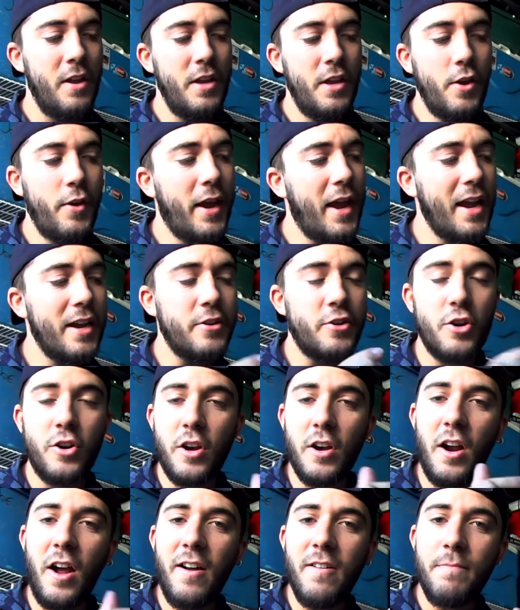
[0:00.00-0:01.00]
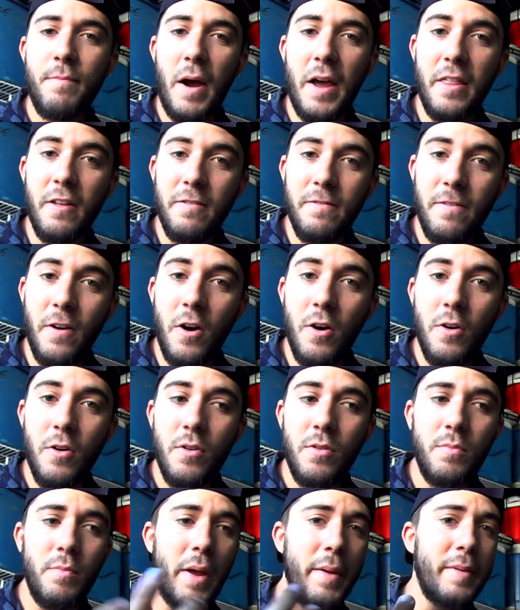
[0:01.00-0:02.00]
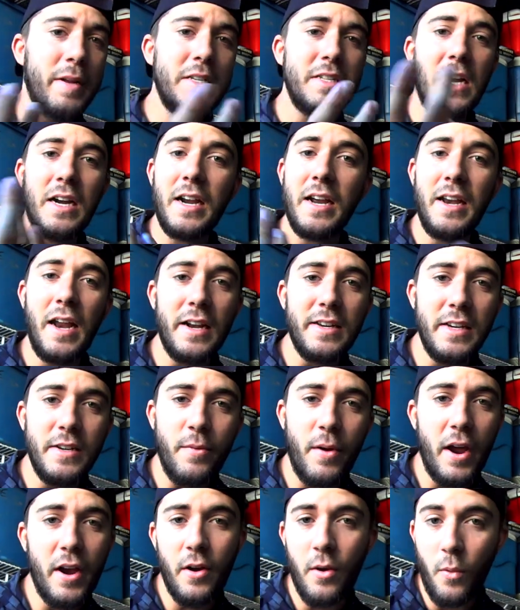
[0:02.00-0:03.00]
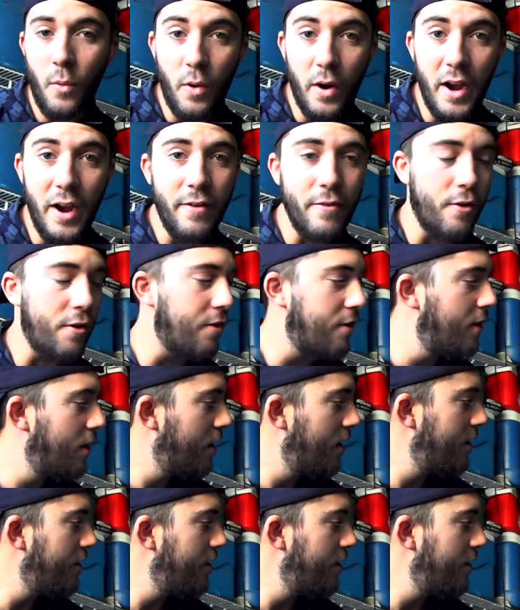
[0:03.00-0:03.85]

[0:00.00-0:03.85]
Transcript: you can't turn it off by the phone, maybe it's not connecting right or whatever,